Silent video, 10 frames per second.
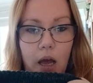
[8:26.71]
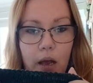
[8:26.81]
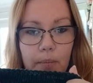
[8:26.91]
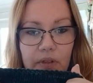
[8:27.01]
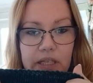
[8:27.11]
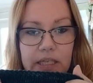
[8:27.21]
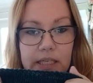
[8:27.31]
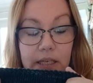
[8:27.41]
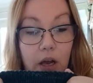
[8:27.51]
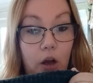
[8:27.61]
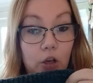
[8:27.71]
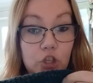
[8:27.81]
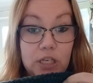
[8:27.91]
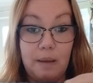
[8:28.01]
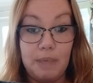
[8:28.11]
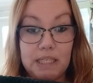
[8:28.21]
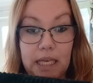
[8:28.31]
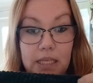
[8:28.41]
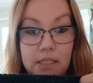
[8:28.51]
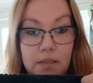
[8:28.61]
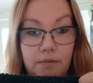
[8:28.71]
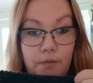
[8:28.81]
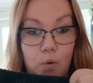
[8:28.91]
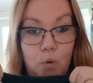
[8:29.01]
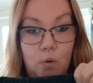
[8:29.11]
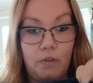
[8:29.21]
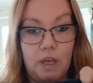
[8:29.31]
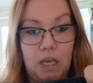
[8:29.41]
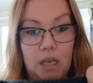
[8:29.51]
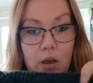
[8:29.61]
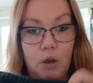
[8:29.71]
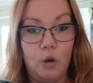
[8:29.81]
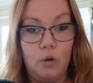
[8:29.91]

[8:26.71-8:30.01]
This is Arch Nemesis for the